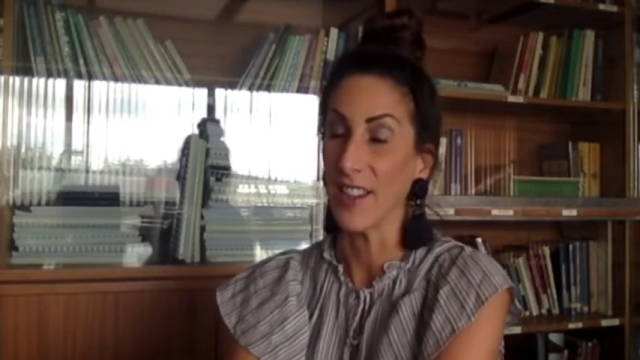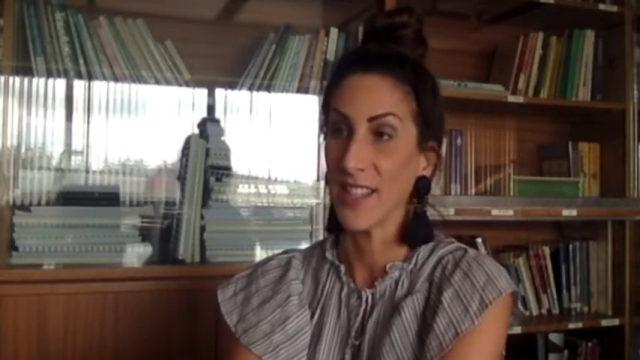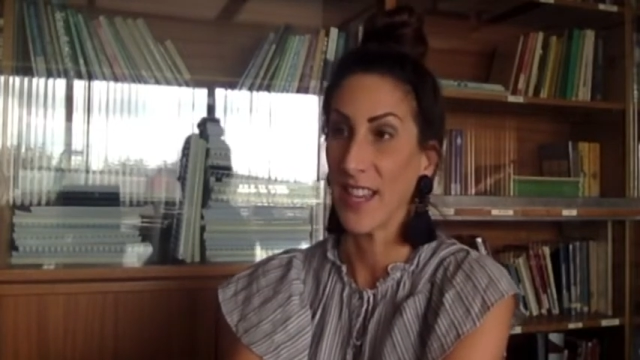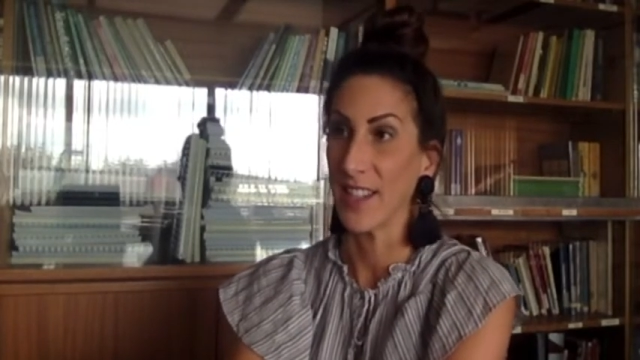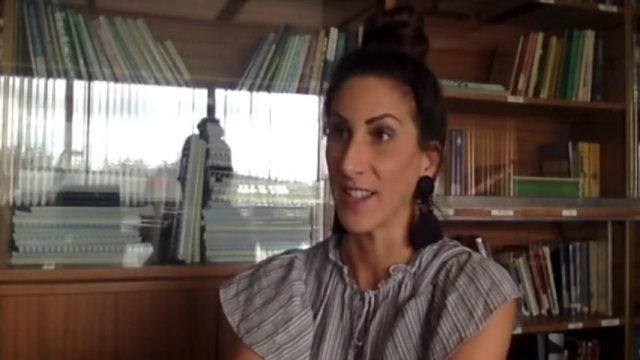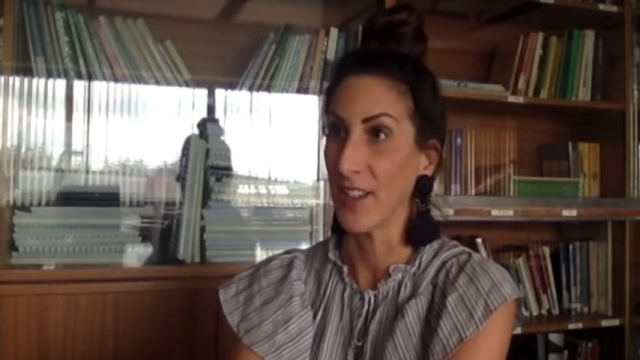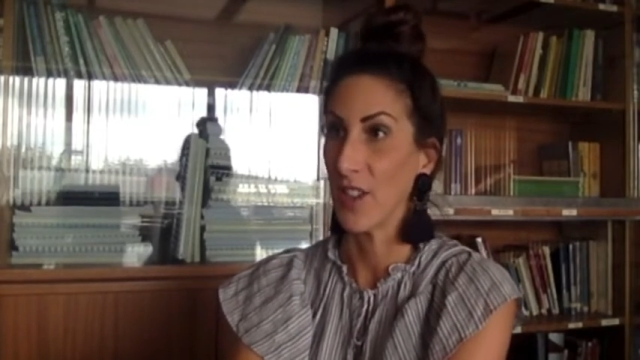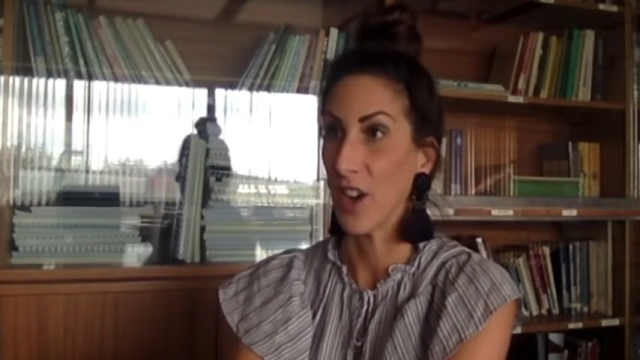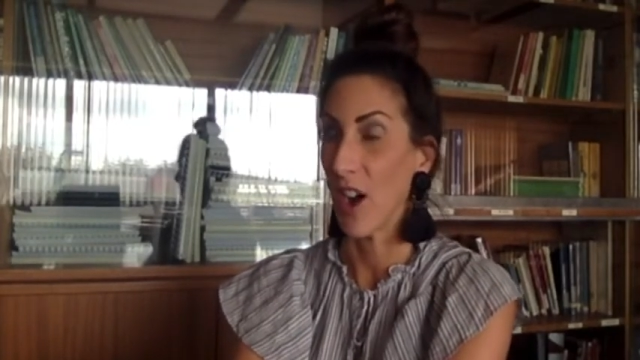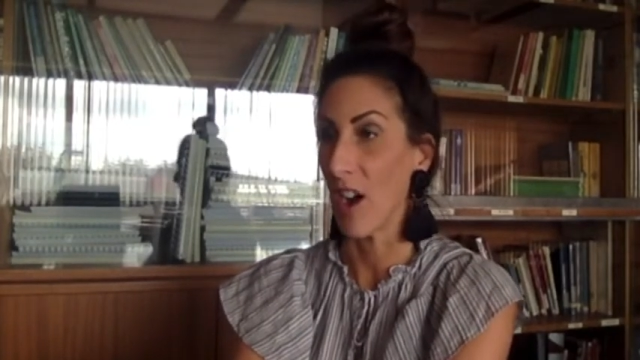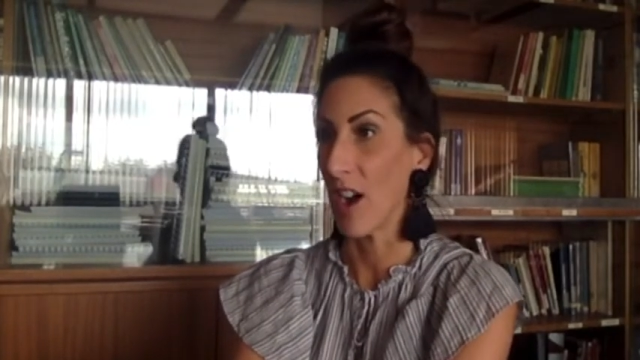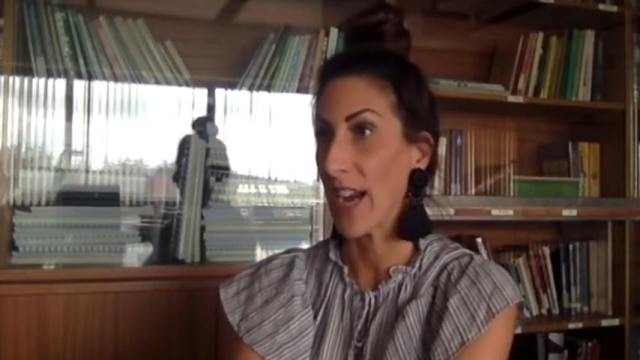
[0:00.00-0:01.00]
the sense that there
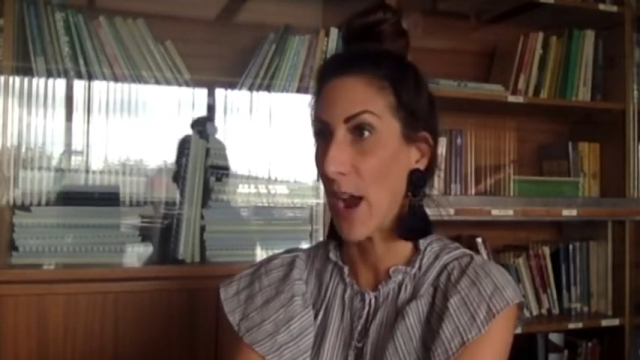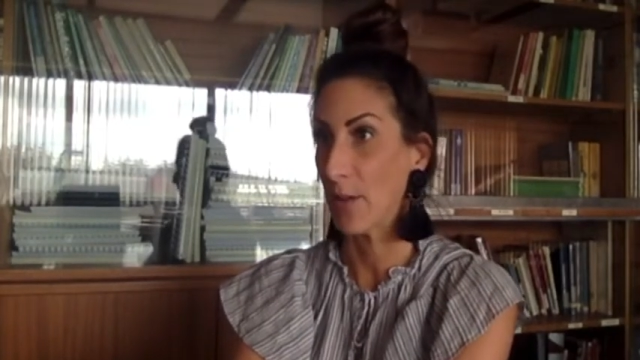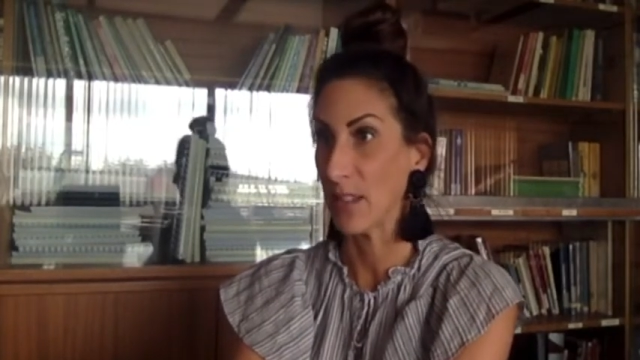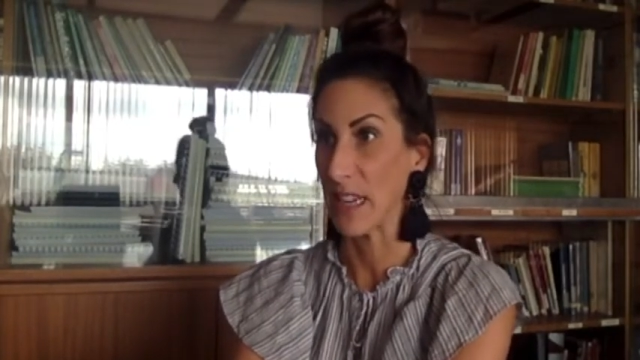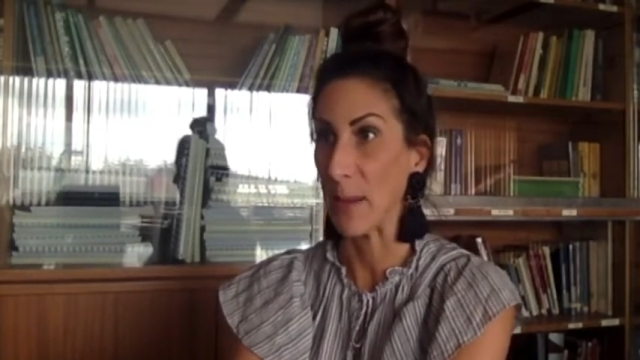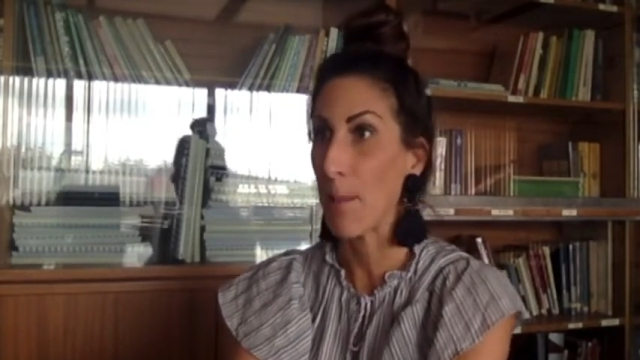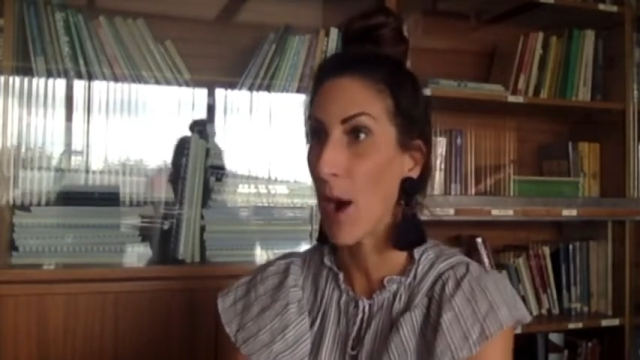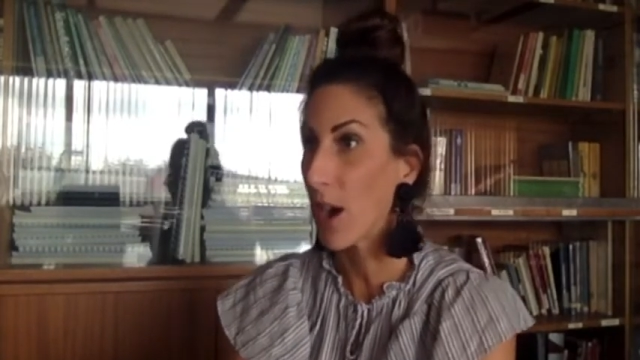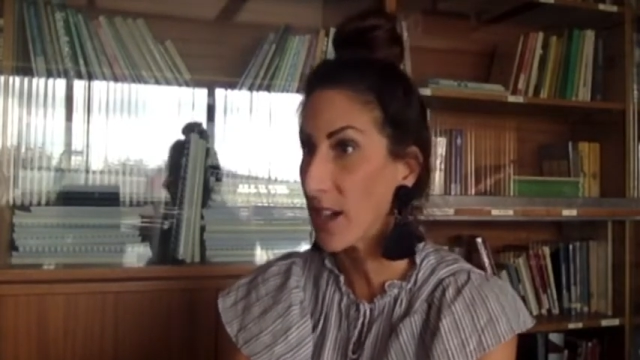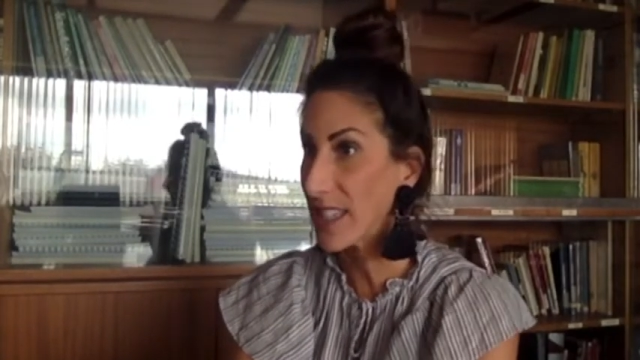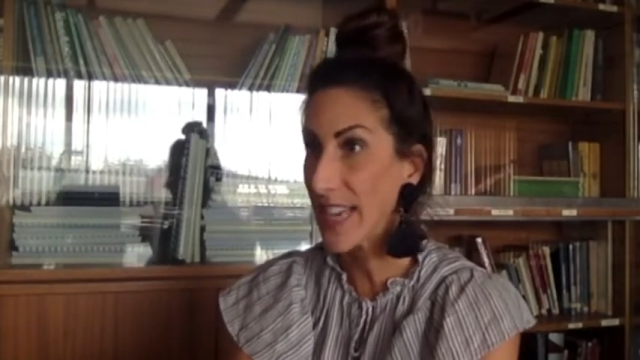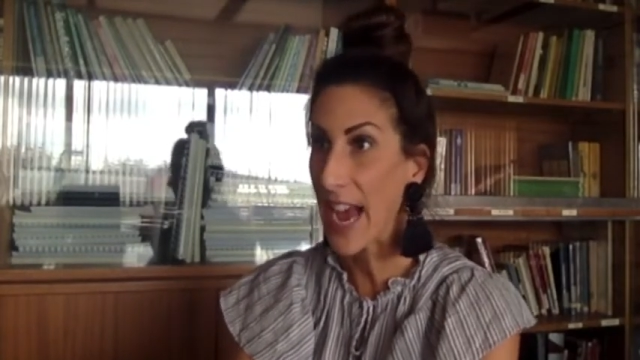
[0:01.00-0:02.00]
are accounts like
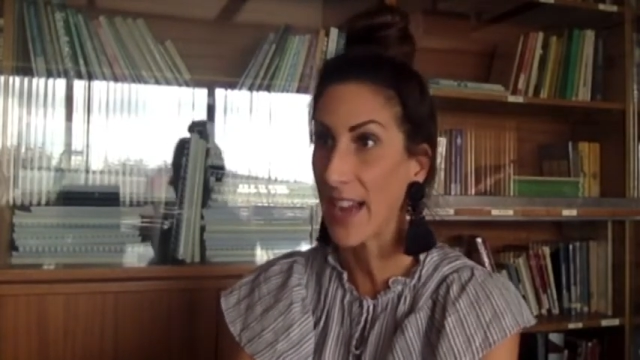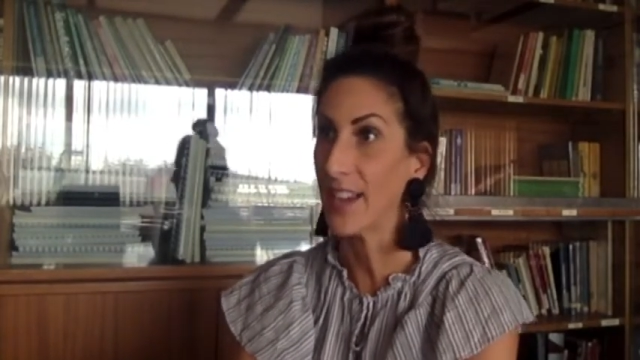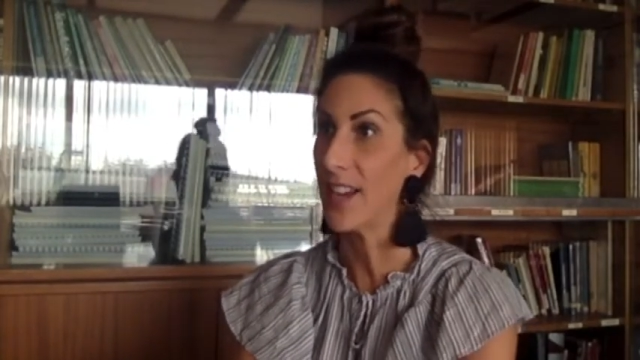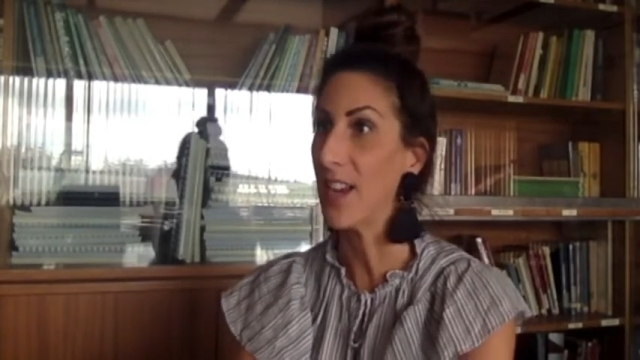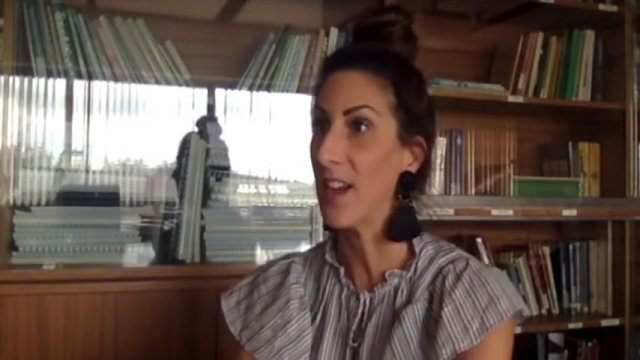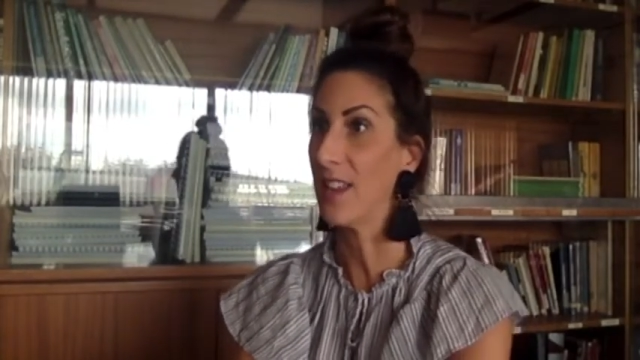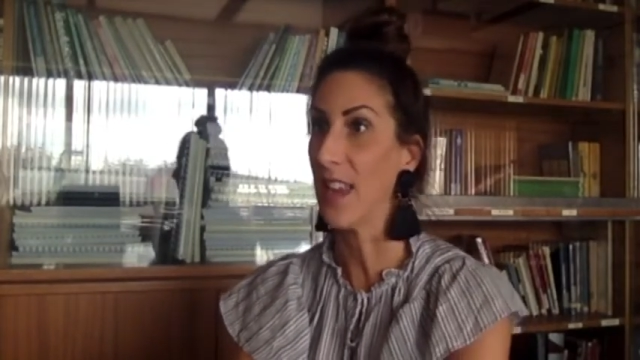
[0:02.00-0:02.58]
Parks Canada,